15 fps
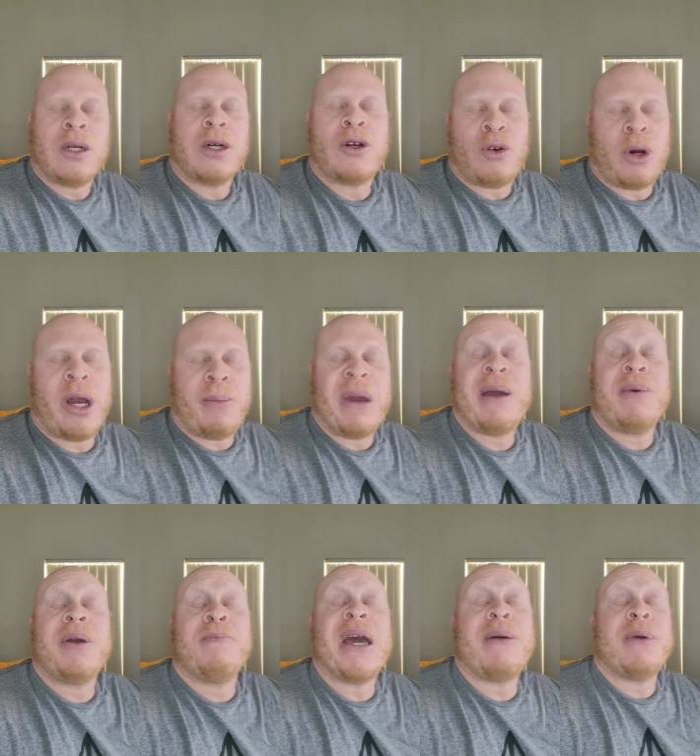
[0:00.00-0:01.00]
Craig,
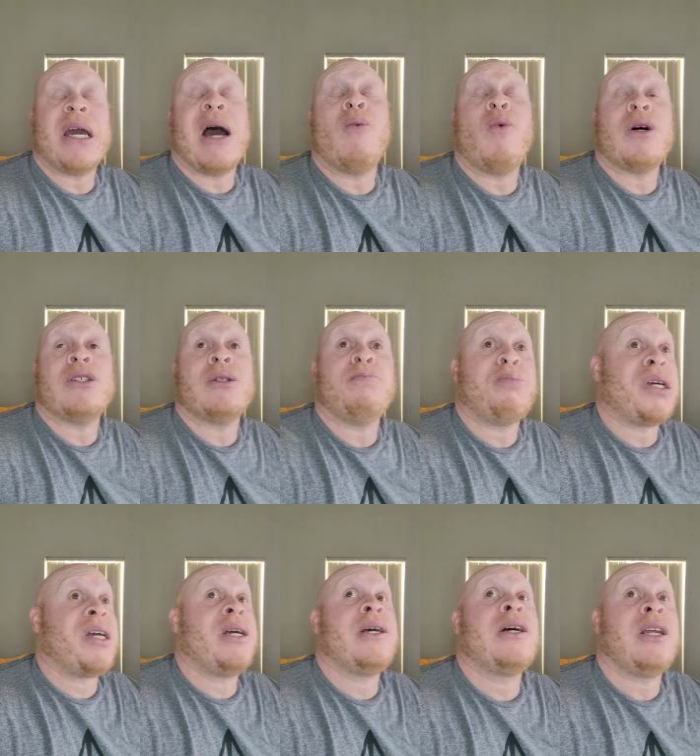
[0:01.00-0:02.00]
maybe I wasn't
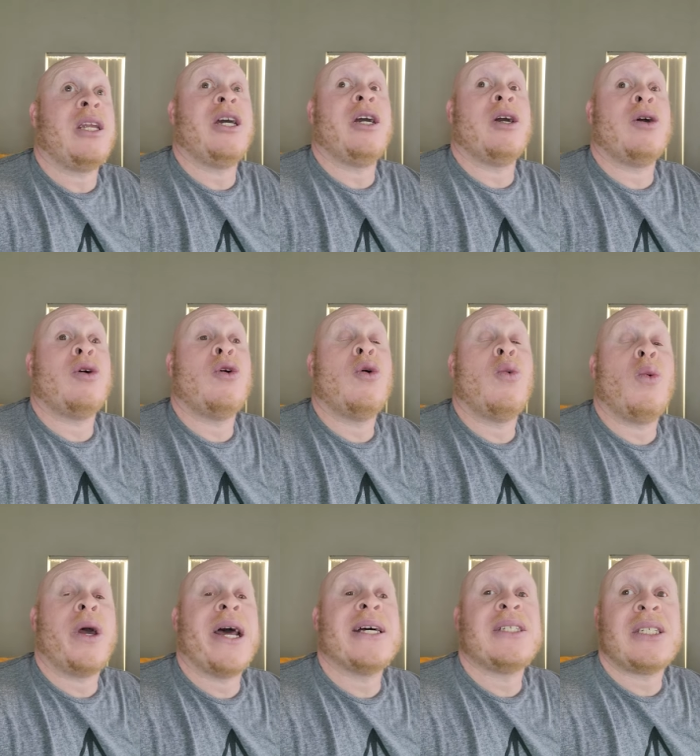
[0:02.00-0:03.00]
being clear
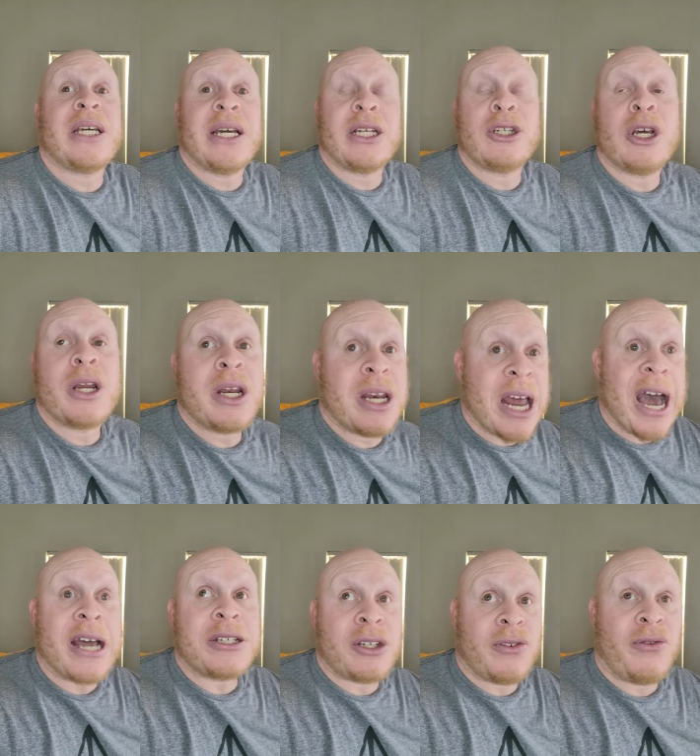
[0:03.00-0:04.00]
when I said
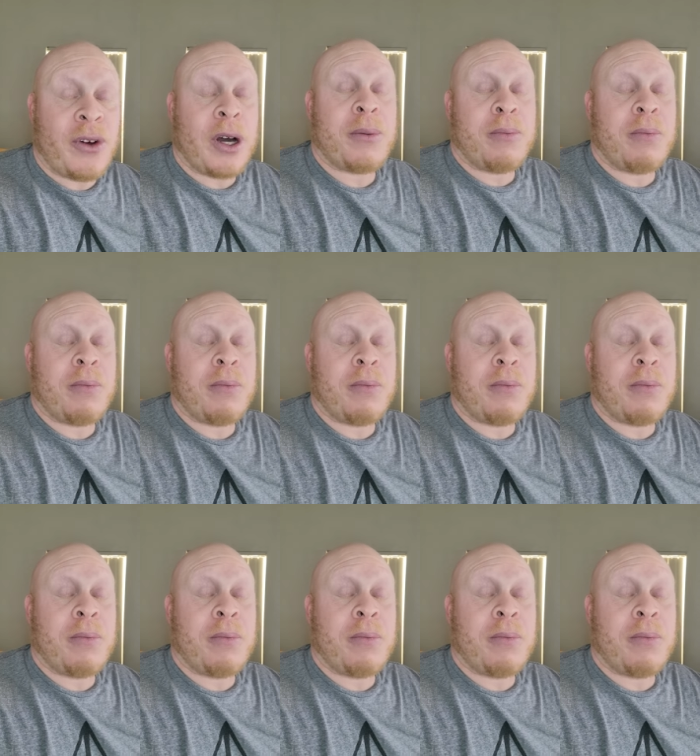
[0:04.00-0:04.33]
not to fuck.